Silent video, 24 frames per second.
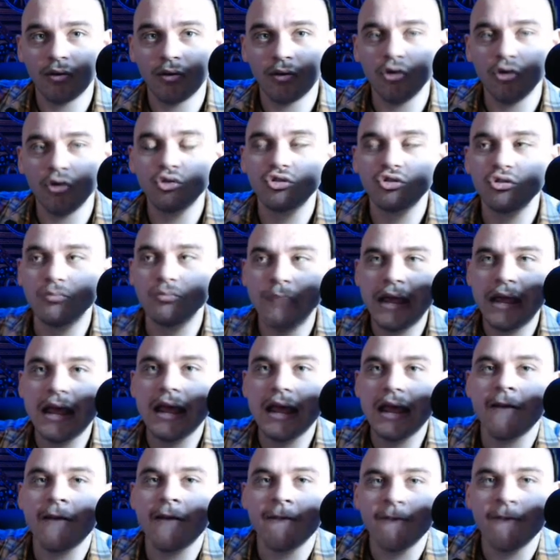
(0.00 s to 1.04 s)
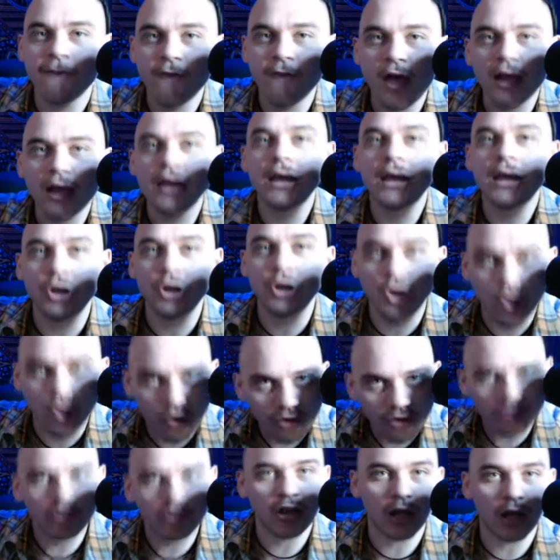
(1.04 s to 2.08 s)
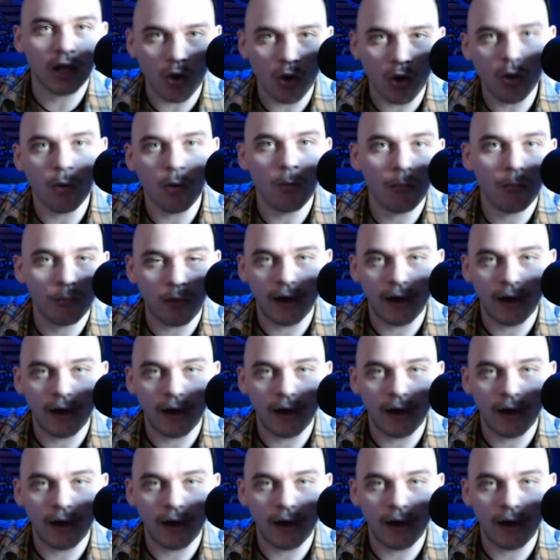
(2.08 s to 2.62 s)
who should be in a fucking nursing home